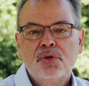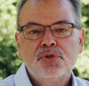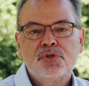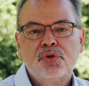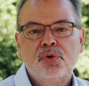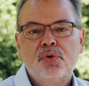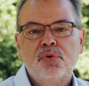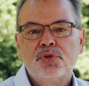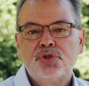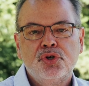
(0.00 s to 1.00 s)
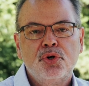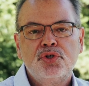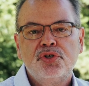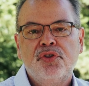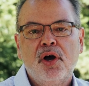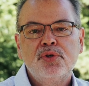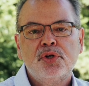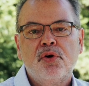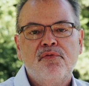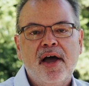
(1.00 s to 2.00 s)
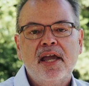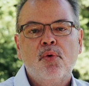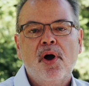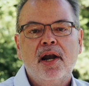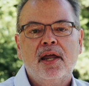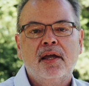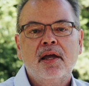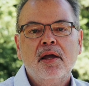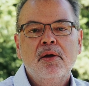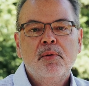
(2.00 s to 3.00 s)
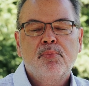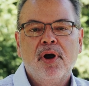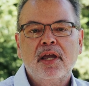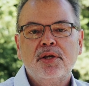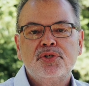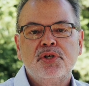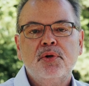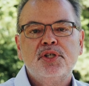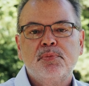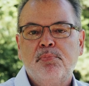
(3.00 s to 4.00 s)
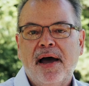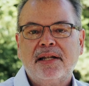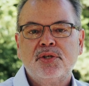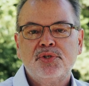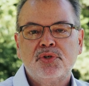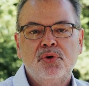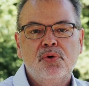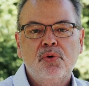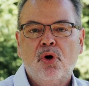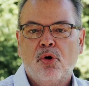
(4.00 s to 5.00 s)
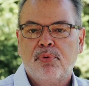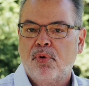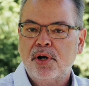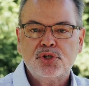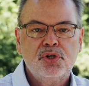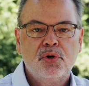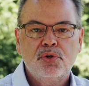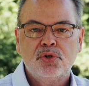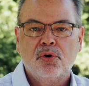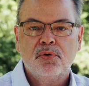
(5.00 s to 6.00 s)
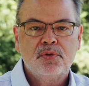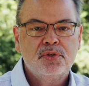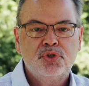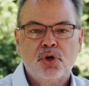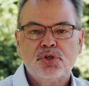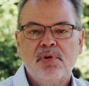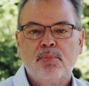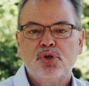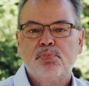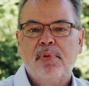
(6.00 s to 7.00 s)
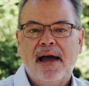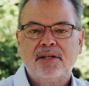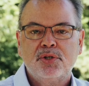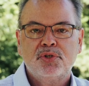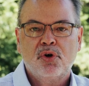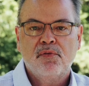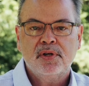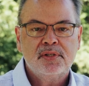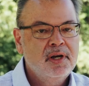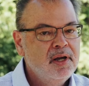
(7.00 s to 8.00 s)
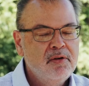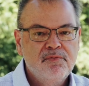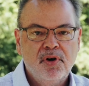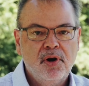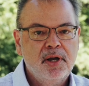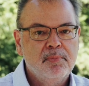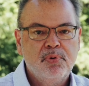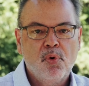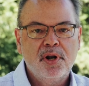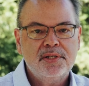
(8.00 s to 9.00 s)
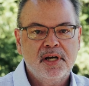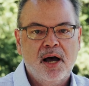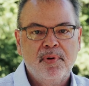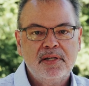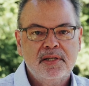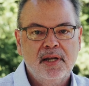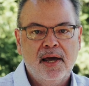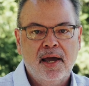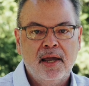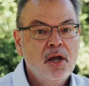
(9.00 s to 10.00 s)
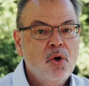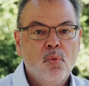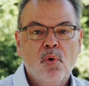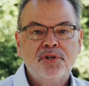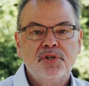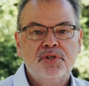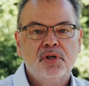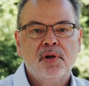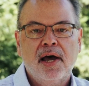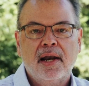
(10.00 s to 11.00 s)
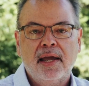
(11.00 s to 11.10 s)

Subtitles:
schools, churches, those that are evaluating bringing students back to school or parishioners or church members back to service. Very important topic today, what to do and how to